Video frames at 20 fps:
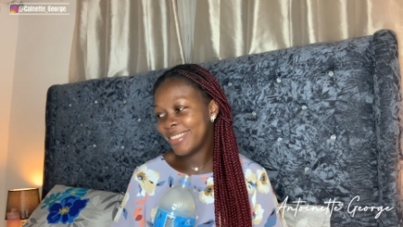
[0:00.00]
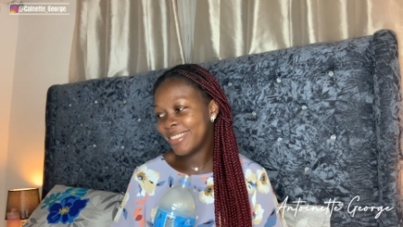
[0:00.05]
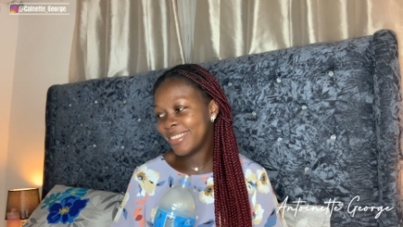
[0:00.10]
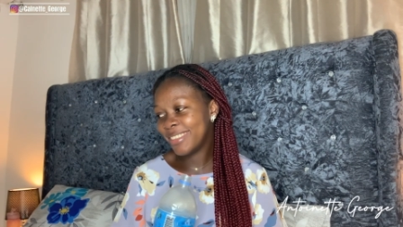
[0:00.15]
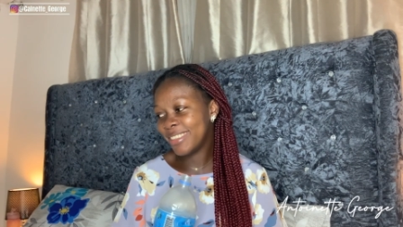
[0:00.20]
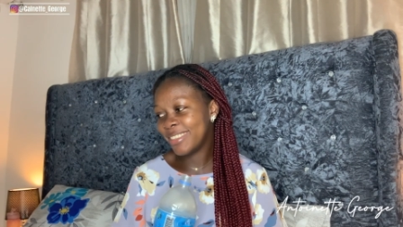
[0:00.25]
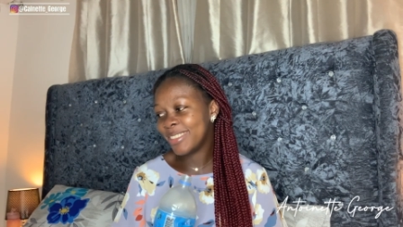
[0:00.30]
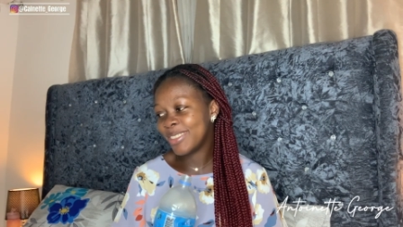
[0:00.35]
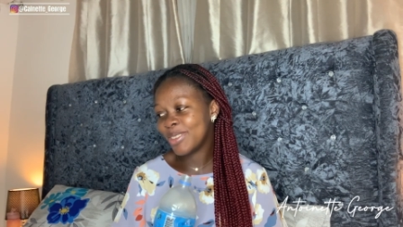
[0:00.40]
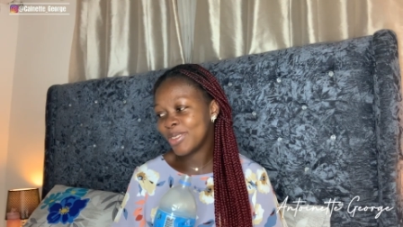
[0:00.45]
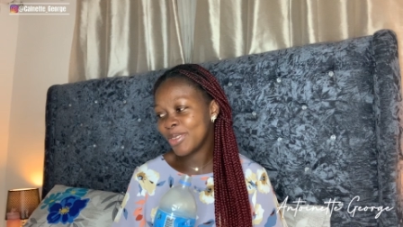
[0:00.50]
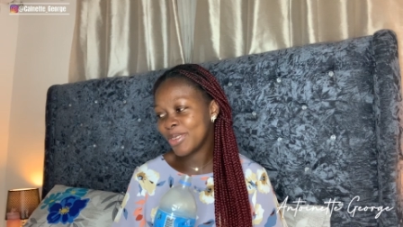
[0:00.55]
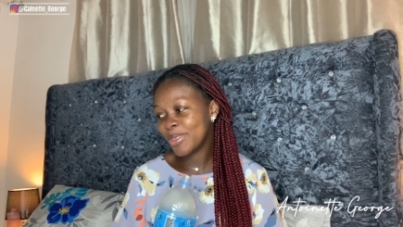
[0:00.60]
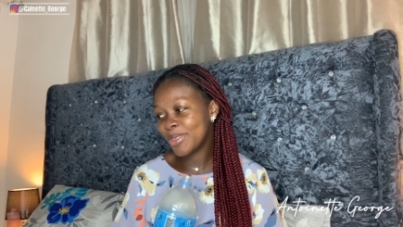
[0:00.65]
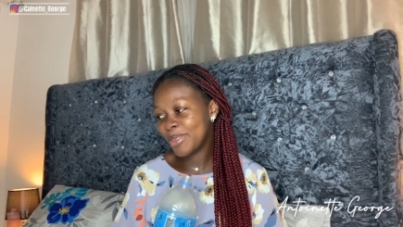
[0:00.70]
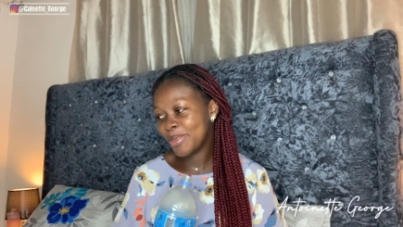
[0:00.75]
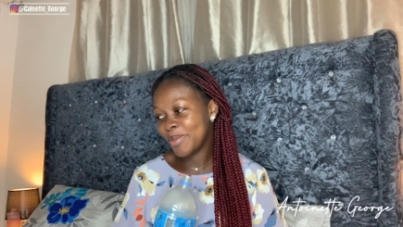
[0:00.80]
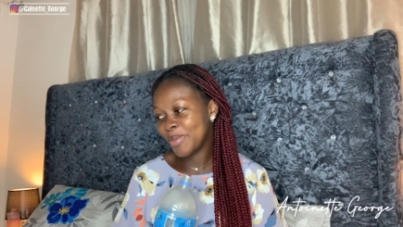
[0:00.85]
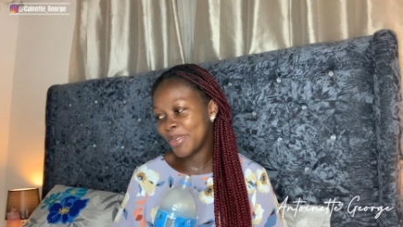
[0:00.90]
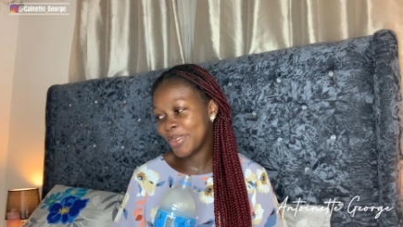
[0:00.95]
I talk
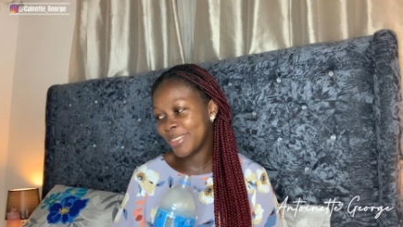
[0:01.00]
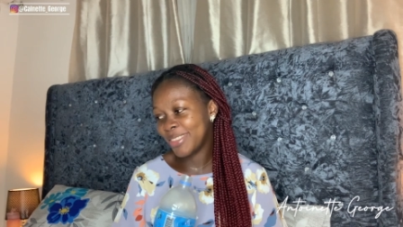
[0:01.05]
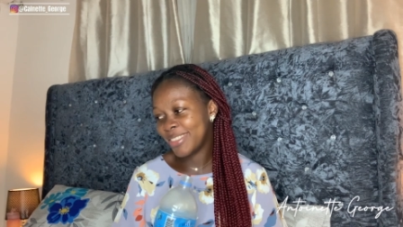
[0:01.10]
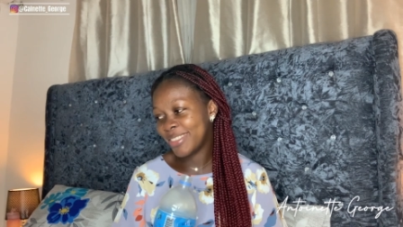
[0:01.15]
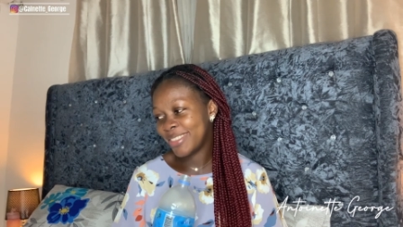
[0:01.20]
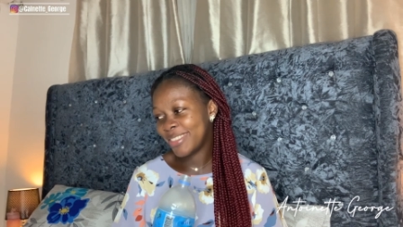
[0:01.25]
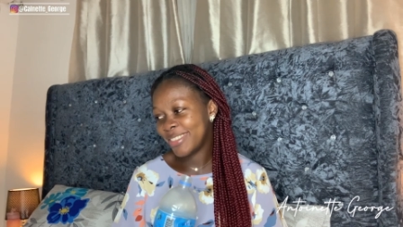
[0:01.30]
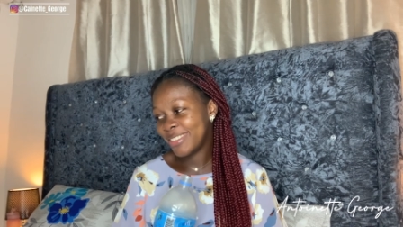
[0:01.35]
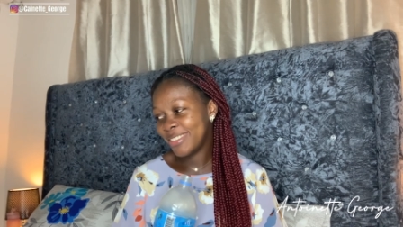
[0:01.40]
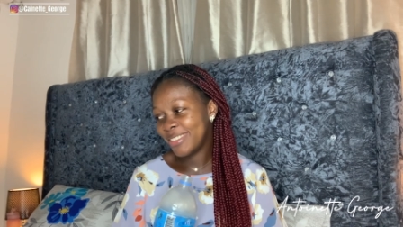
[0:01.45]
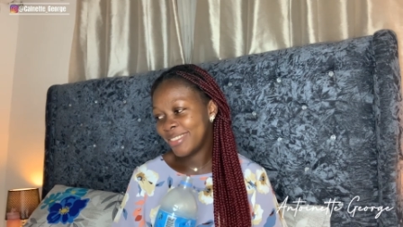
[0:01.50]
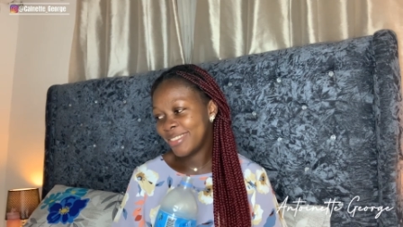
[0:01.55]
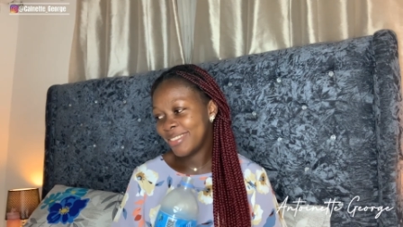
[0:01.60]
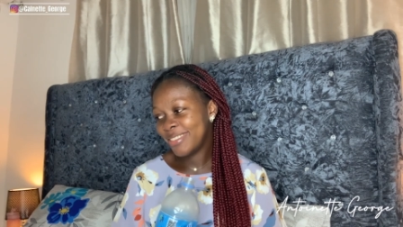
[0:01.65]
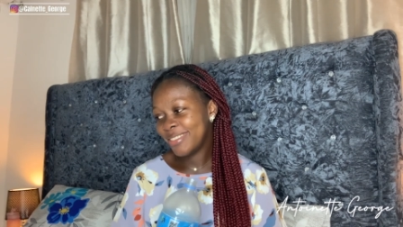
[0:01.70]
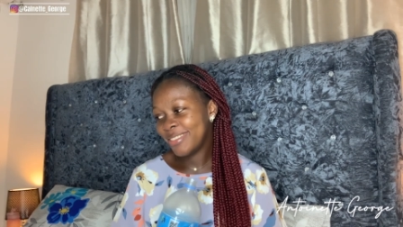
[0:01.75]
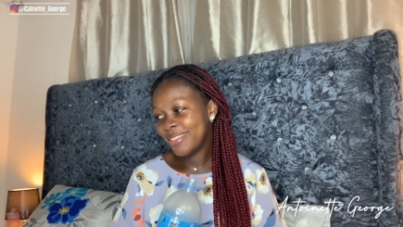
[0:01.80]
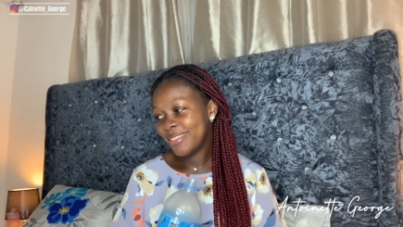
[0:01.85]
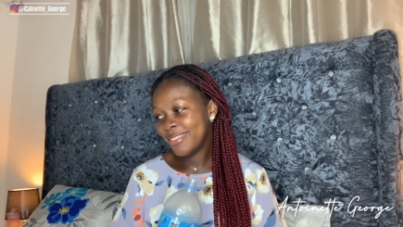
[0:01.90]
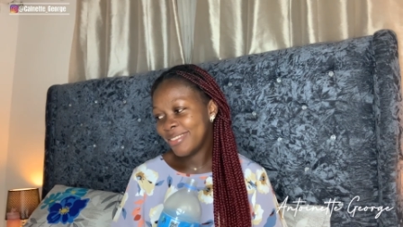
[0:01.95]
too much. Mm -hmm.
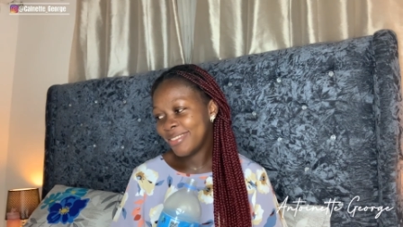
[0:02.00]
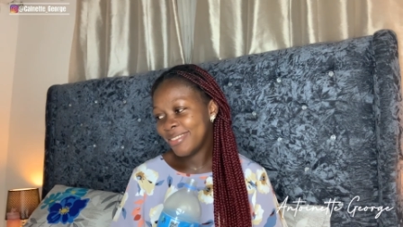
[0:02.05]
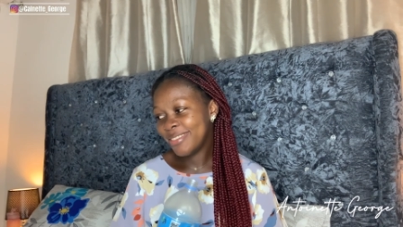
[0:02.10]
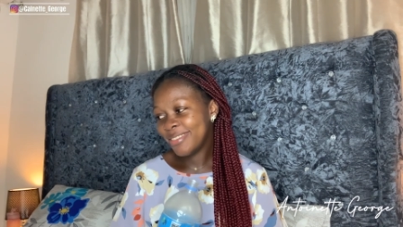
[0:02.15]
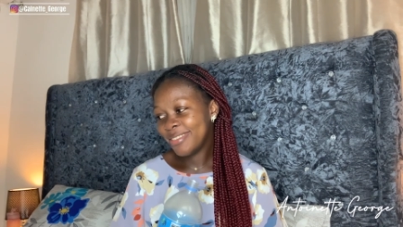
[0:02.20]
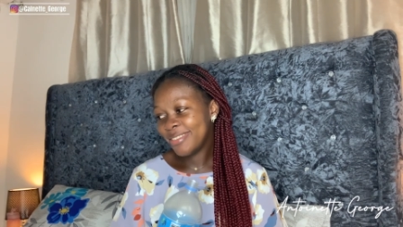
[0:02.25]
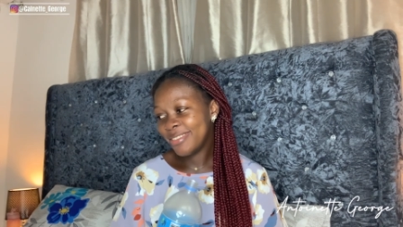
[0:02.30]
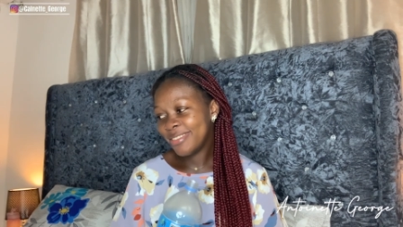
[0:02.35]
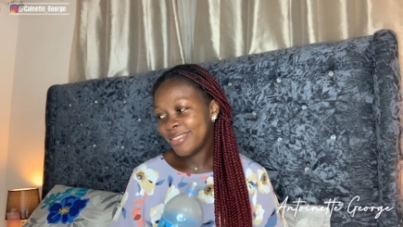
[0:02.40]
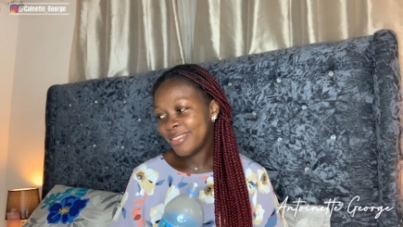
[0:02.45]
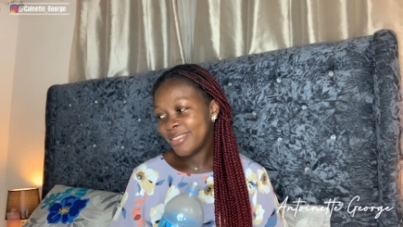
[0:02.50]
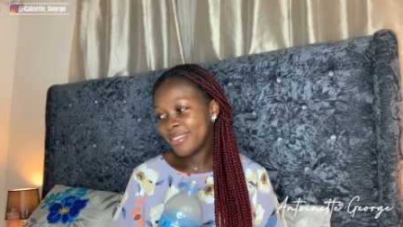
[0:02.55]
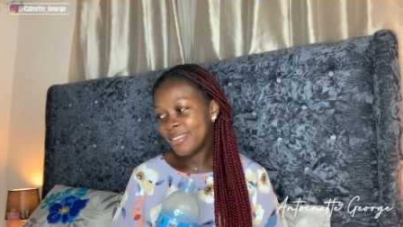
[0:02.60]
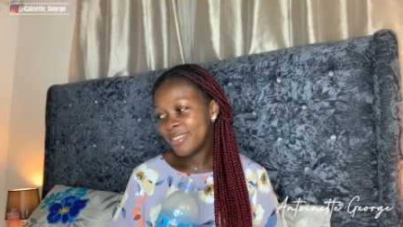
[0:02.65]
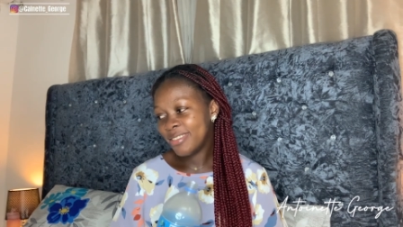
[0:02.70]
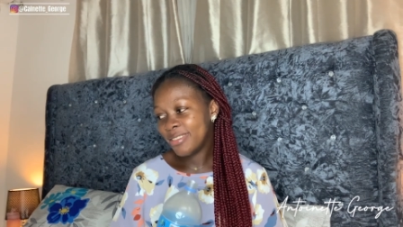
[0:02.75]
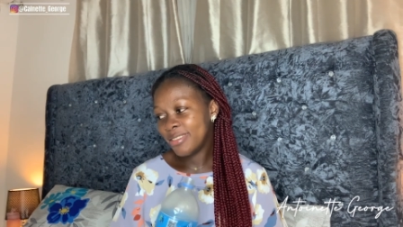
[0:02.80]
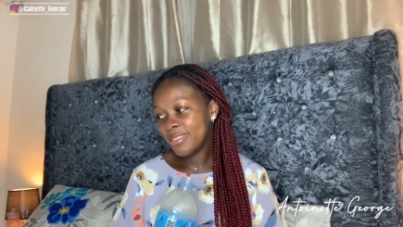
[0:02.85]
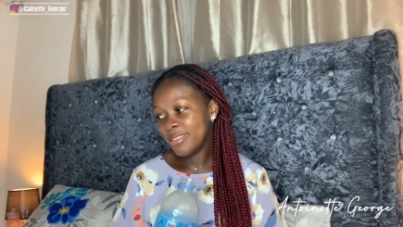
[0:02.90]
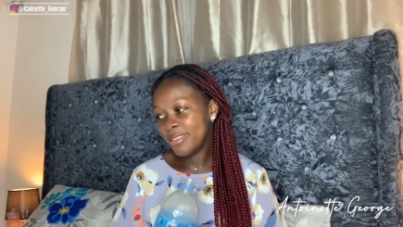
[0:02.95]

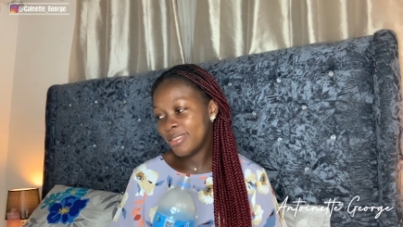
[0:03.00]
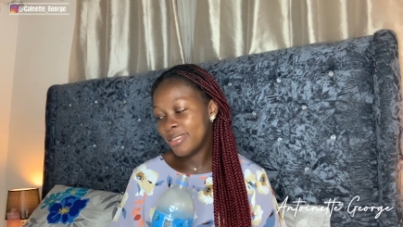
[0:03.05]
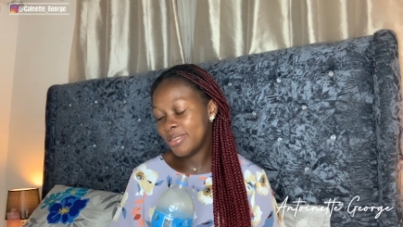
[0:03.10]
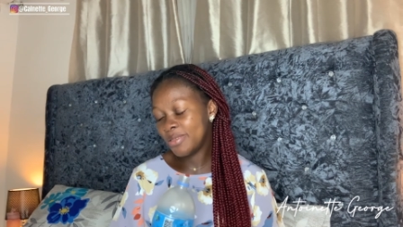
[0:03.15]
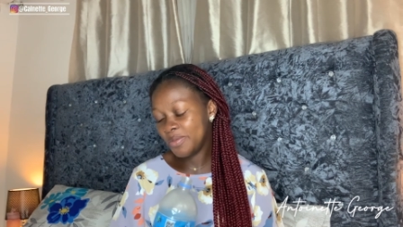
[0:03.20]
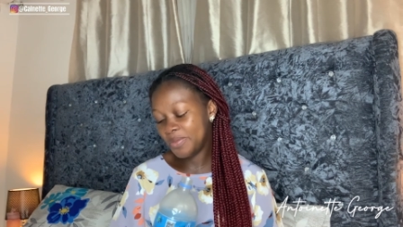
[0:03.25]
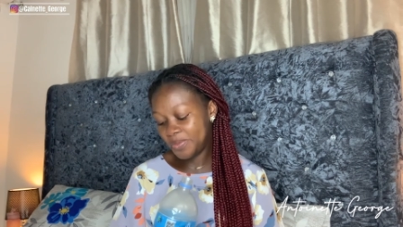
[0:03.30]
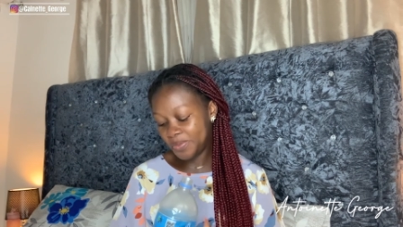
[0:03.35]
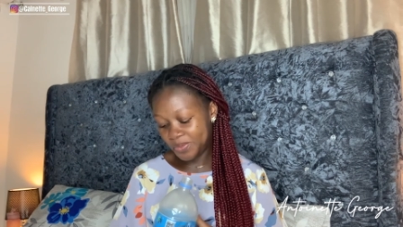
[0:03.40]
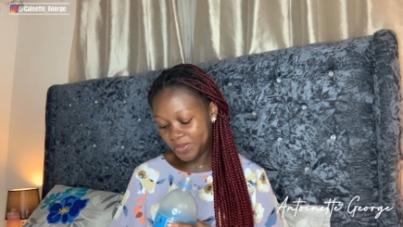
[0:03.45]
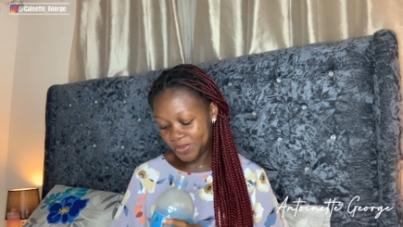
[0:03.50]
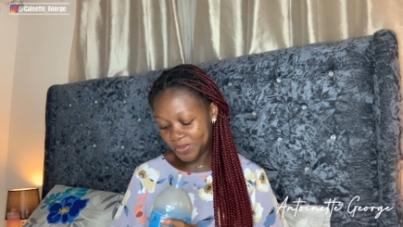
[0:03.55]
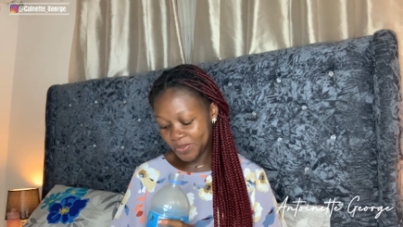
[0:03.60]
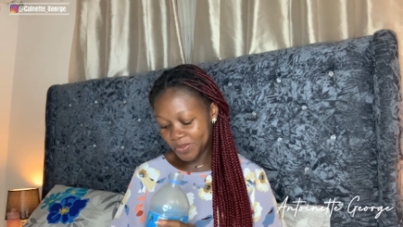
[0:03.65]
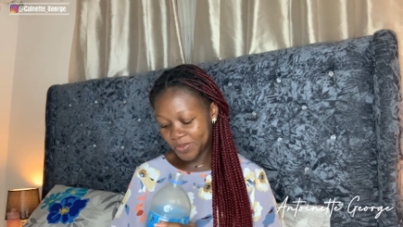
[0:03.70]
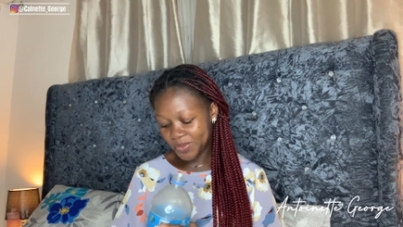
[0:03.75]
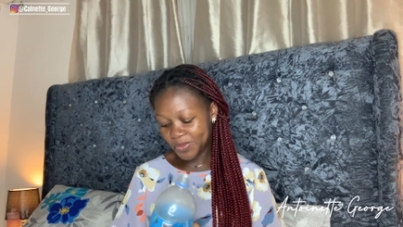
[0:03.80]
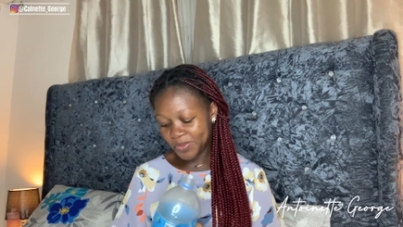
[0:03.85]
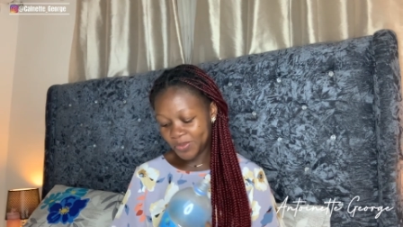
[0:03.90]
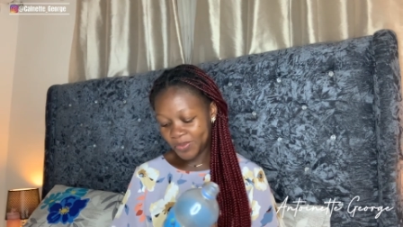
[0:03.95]
Take some ginger beer.